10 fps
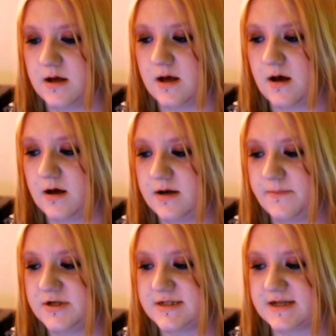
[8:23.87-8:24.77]

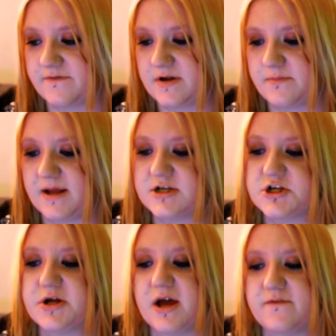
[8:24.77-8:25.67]
Number 7, make
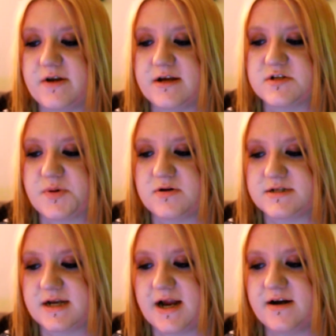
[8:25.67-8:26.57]
sure you have videos
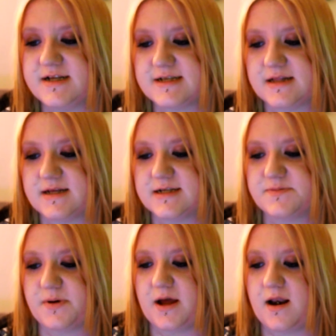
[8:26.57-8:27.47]
posted. I already said this,
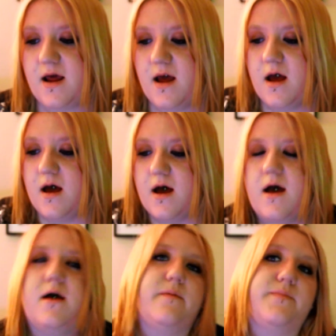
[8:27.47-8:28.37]
but
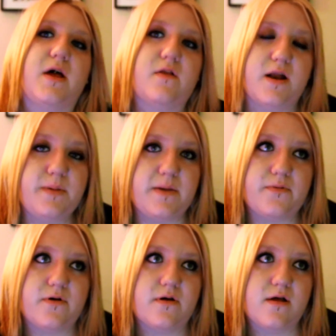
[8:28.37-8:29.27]
a lot of
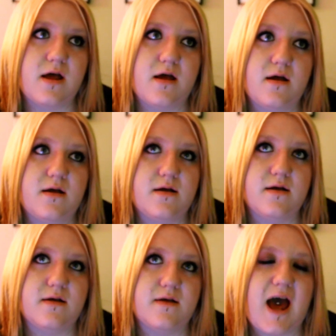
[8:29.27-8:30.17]
people
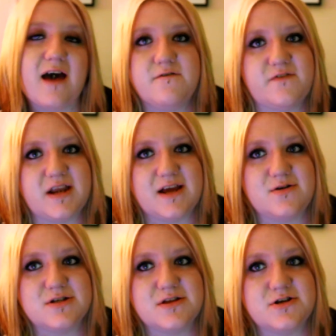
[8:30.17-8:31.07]
have
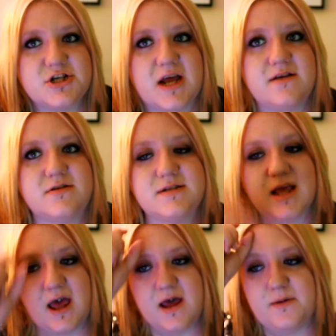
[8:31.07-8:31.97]
videos on their channels,
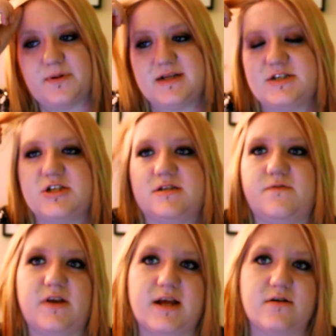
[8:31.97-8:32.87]
but it's just
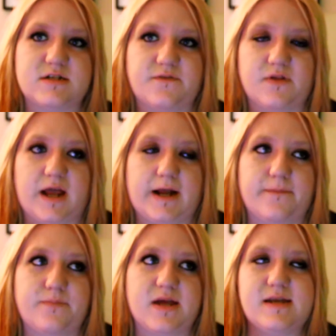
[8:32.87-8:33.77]
videos of like
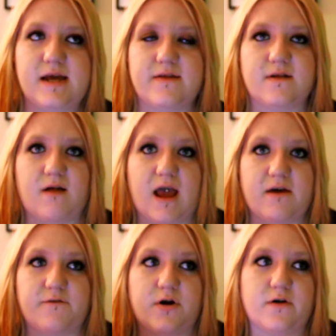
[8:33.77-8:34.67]
a day in the
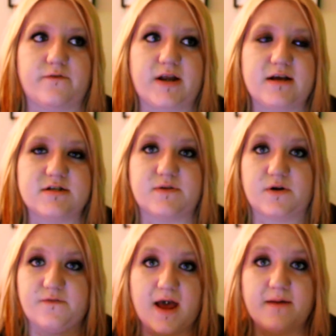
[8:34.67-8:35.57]
life, or videos of
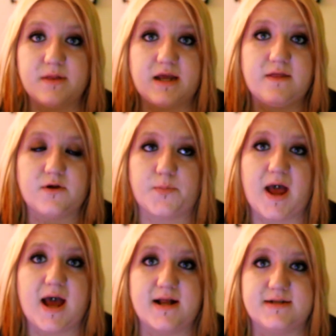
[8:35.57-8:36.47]
their family, their
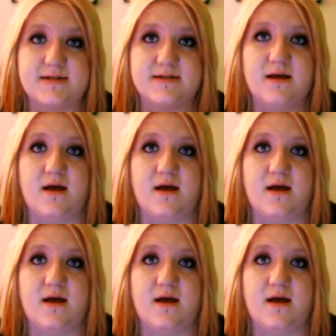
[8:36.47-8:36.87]
pets,